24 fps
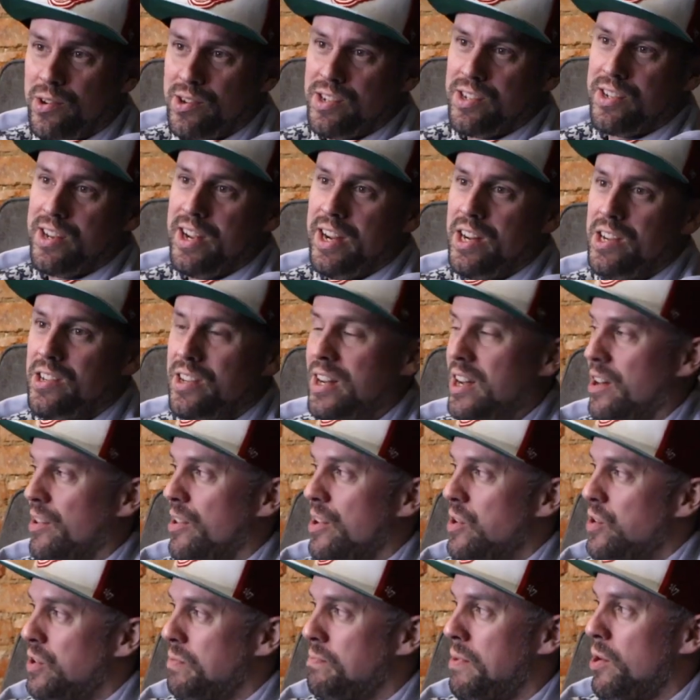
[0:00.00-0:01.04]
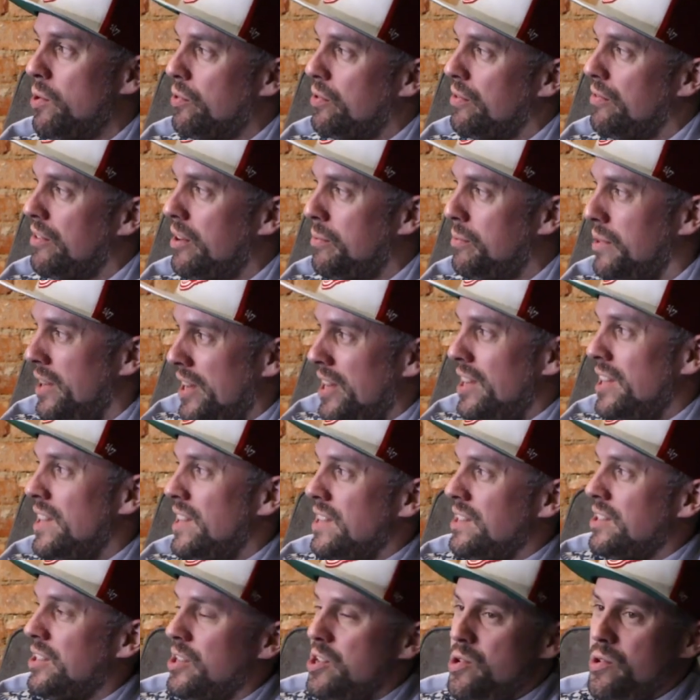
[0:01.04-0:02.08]
stage, and now they use both of them.
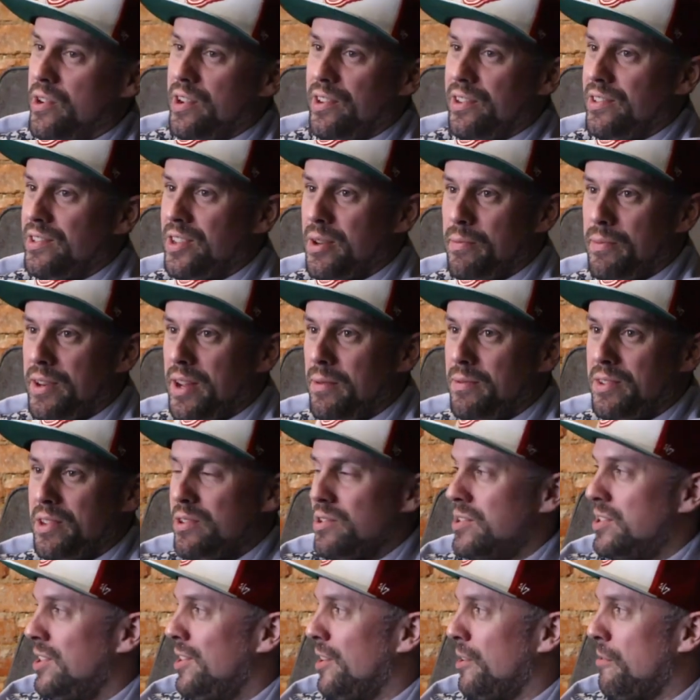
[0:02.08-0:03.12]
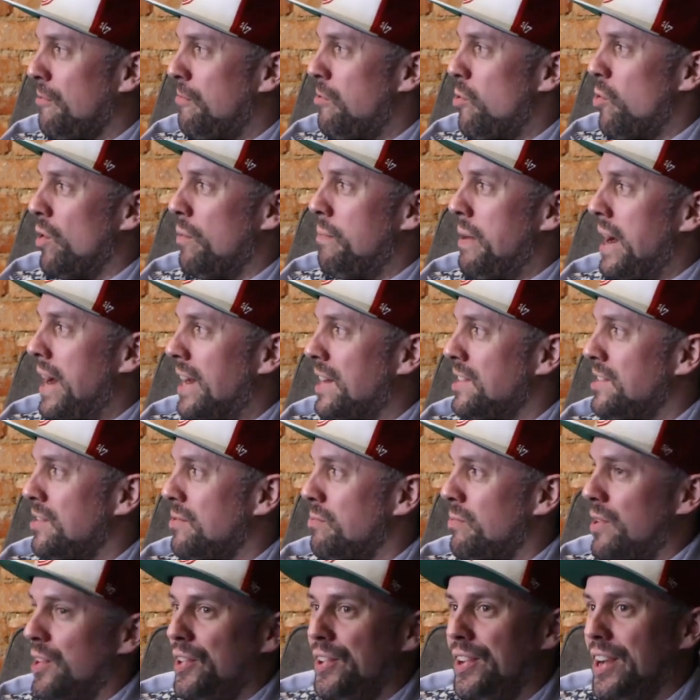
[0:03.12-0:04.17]
That's so you cool. can sometimes go see like four bands
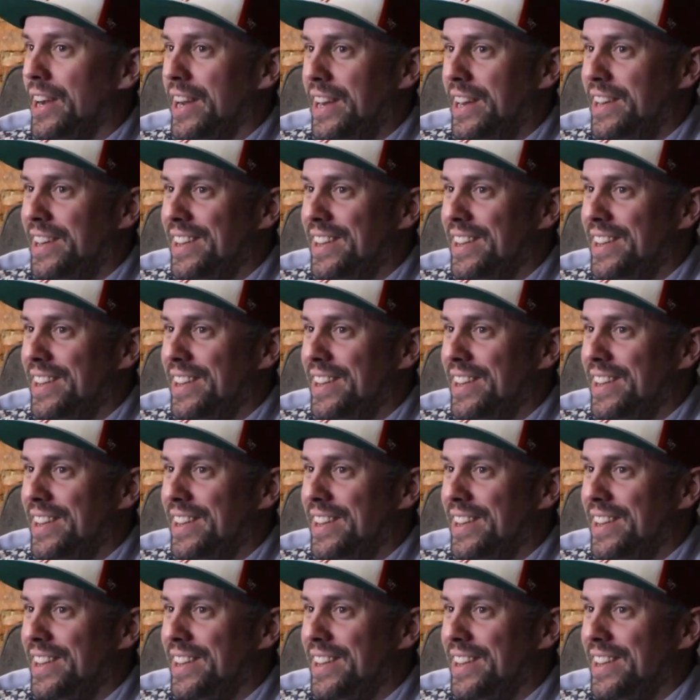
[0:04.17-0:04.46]
in one night.